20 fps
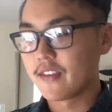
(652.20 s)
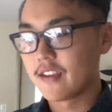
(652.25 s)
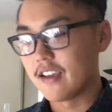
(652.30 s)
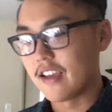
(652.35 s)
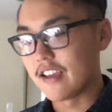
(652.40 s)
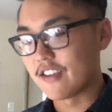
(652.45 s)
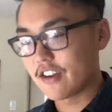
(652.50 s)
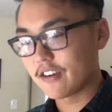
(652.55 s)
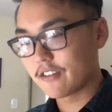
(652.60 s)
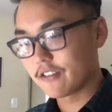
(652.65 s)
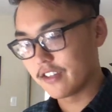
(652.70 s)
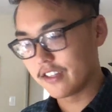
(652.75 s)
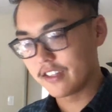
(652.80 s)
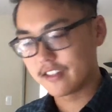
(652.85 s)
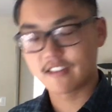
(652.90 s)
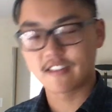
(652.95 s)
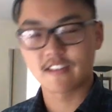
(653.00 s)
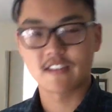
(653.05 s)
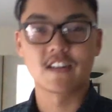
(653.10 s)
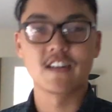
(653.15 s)
in general,
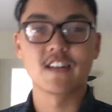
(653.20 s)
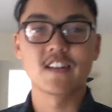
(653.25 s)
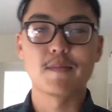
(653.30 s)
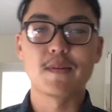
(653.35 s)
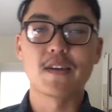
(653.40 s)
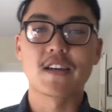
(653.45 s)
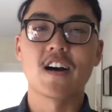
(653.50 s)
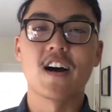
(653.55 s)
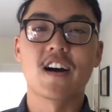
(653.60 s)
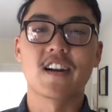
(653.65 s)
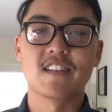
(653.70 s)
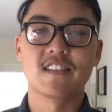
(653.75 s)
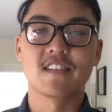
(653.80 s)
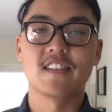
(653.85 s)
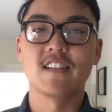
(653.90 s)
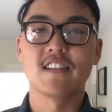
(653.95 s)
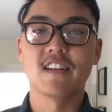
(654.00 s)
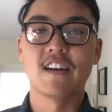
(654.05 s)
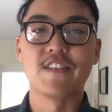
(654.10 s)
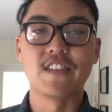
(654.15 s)
it's good to be
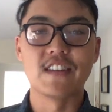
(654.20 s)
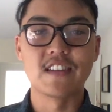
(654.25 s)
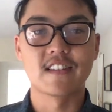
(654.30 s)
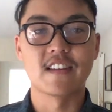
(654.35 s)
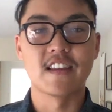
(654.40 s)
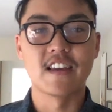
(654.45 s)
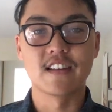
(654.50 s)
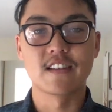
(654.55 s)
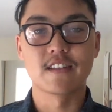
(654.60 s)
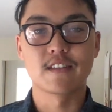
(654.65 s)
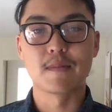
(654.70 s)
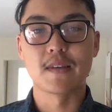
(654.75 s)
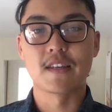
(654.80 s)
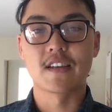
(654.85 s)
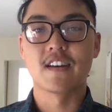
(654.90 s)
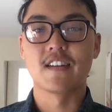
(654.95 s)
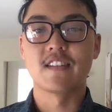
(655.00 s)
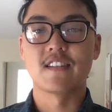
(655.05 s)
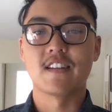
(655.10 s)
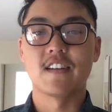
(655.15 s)
cognizant of these things
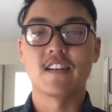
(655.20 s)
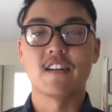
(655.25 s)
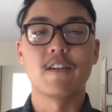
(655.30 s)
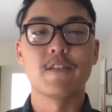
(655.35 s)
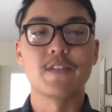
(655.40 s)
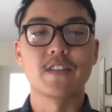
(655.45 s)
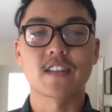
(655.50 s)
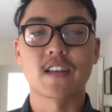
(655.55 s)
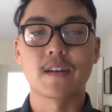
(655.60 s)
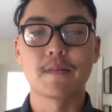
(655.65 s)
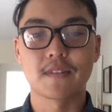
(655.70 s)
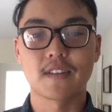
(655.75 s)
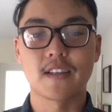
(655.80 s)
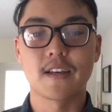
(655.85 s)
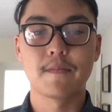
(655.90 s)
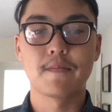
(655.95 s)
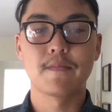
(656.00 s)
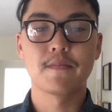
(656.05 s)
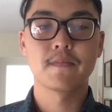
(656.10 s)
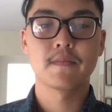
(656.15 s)
because it always comes
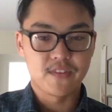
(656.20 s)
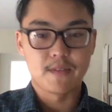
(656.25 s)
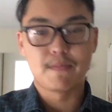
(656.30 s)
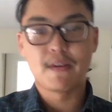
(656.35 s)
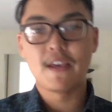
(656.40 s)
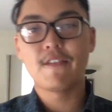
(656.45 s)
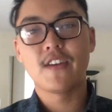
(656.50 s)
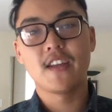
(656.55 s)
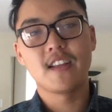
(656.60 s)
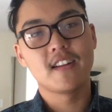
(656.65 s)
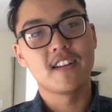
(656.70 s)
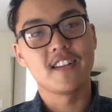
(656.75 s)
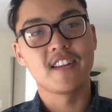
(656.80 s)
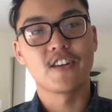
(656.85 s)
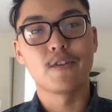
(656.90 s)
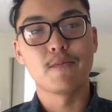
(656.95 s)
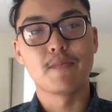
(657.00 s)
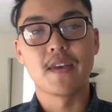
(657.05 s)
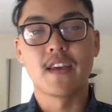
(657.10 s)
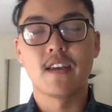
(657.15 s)
up. To pivot a
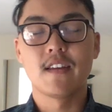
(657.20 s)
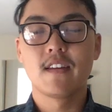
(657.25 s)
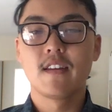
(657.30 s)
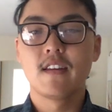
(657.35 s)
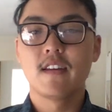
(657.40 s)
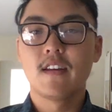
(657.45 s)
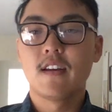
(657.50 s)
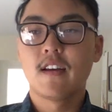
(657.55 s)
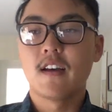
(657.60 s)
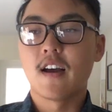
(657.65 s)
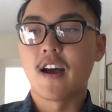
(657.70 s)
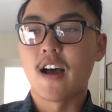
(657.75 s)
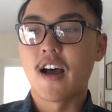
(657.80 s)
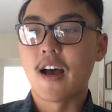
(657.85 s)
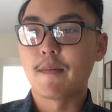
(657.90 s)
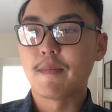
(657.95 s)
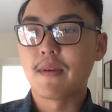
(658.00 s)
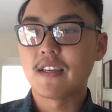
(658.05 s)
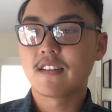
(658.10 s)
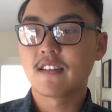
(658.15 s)
little bit,
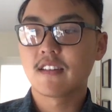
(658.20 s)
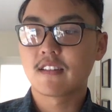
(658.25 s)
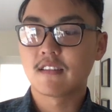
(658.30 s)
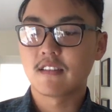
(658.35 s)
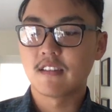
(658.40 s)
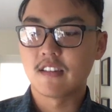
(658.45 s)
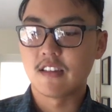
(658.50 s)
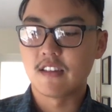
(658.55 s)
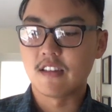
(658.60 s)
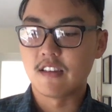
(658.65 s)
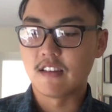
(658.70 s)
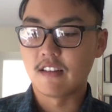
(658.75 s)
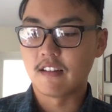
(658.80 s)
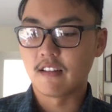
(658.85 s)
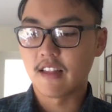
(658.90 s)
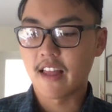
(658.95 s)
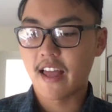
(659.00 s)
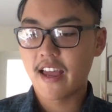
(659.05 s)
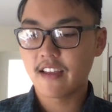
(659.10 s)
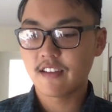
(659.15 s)
basically
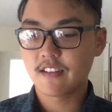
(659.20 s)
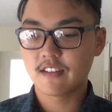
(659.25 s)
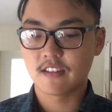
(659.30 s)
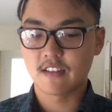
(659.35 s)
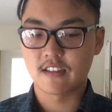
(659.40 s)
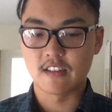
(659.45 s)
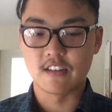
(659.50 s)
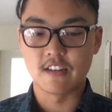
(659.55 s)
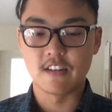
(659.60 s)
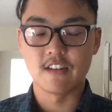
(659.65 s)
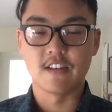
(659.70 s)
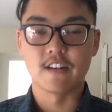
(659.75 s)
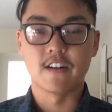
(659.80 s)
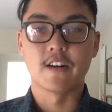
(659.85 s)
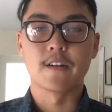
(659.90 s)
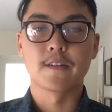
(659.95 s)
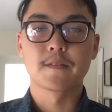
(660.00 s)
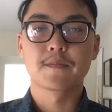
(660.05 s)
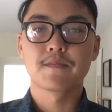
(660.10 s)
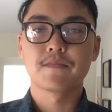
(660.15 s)
last
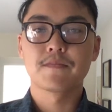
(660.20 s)
year,